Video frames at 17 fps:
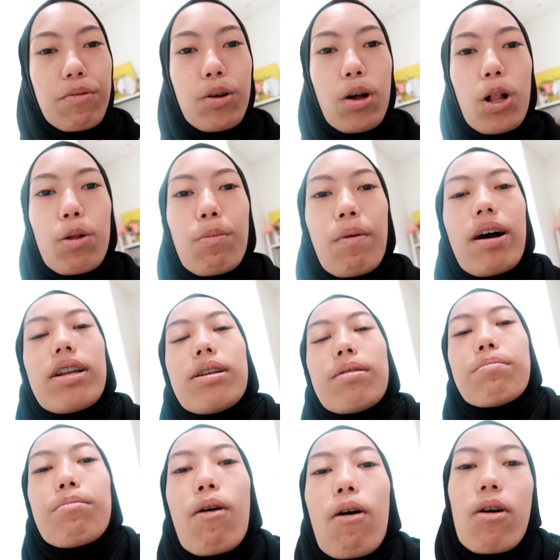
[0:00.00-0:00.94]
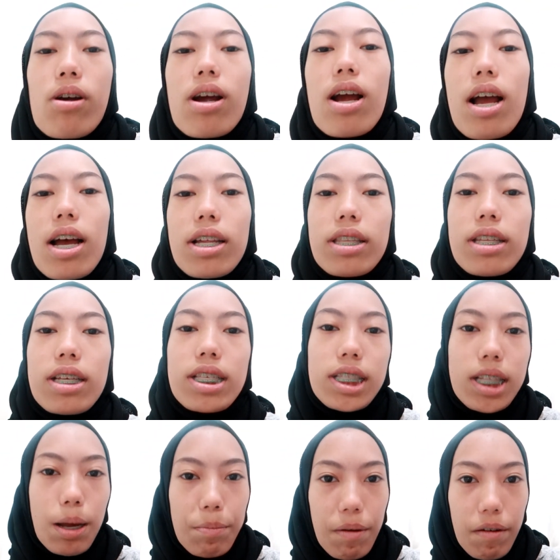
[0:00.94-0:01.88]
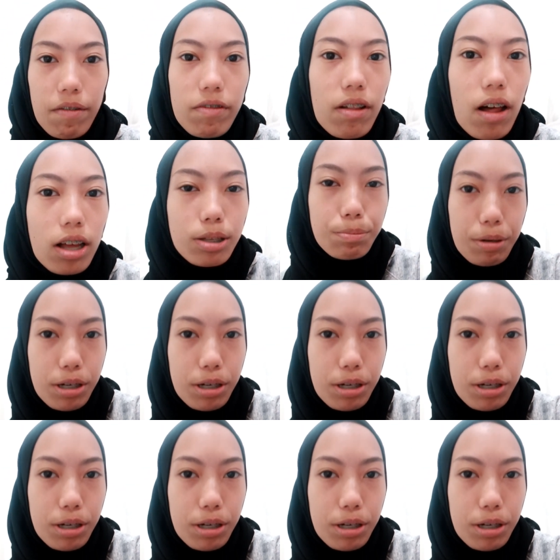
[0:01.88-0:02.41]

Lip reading: If y'all want more this type of vlog,